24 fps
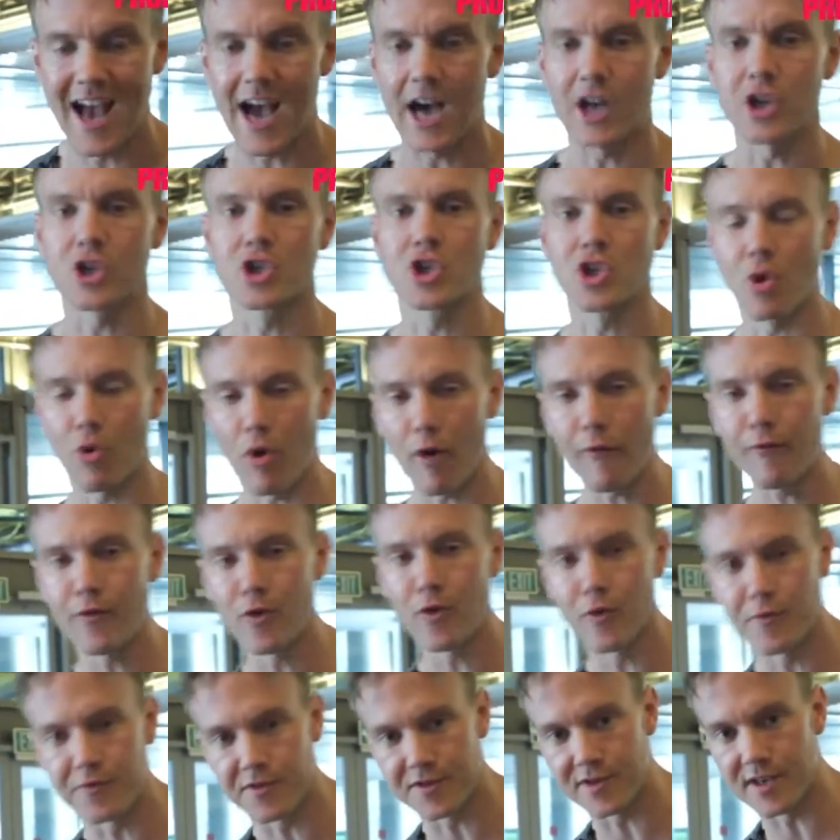and show off
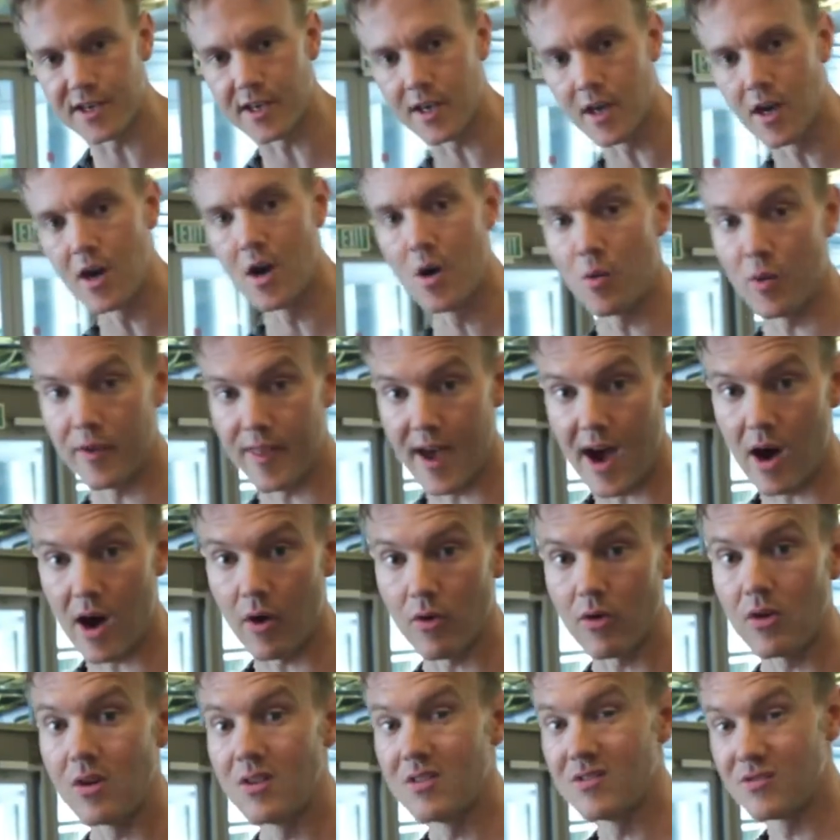your physique
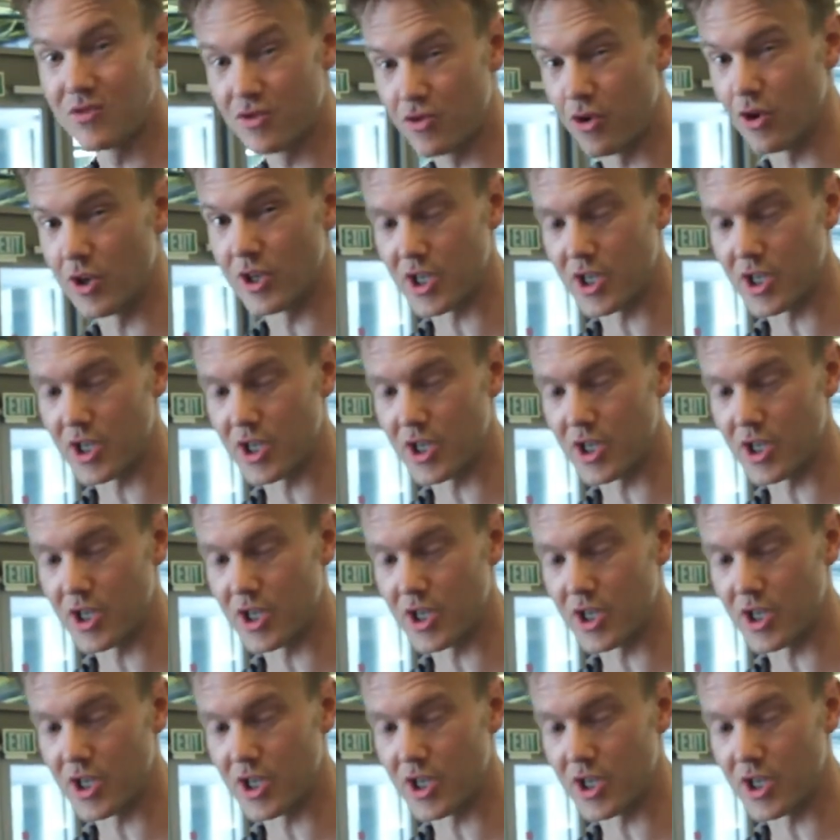without truly